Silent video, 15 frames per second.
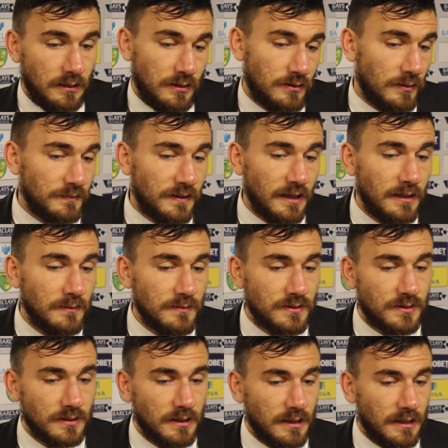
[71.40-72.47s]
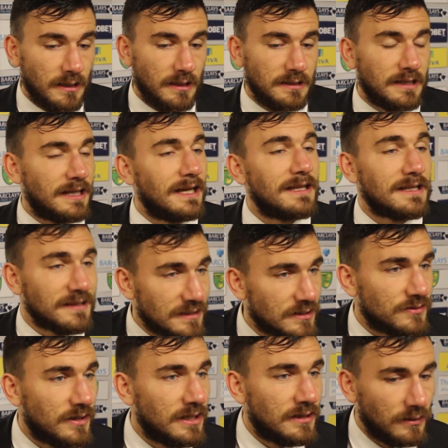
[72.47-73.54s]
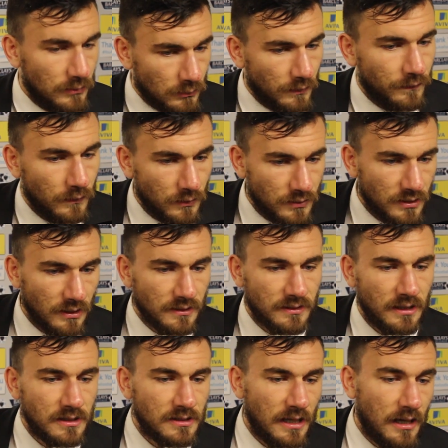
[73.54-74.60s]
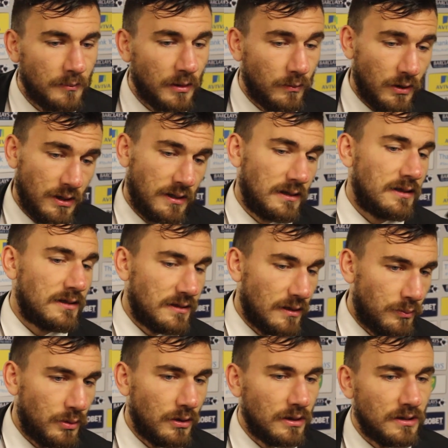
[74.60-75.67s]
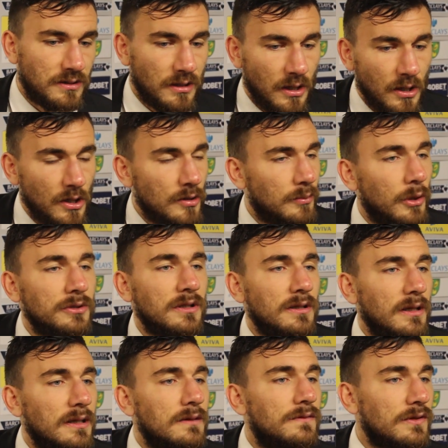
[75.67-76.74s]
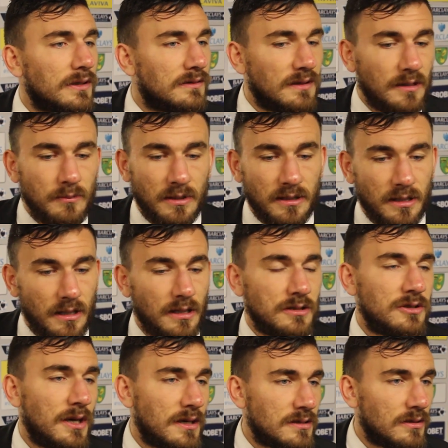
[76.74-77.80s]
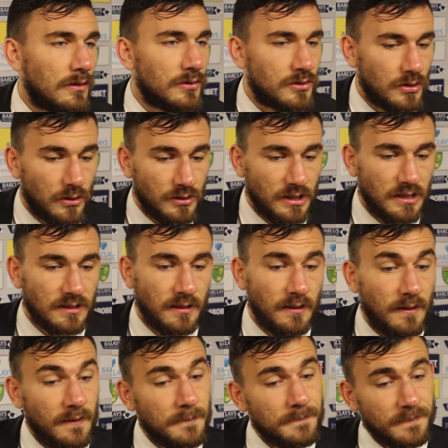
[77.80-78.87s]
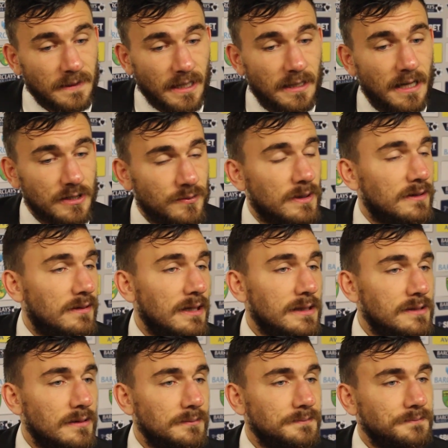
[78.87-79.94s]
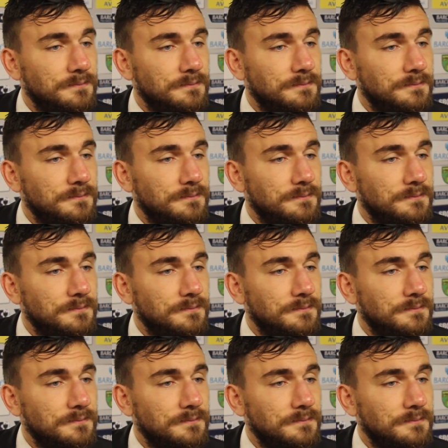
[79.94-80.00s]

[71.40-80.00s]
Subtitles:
sometimes you get this as a striker, you'll go through a certain stage like that, but what he did is he put his body in the line for the team and he chased lost causes, and that's what it takes.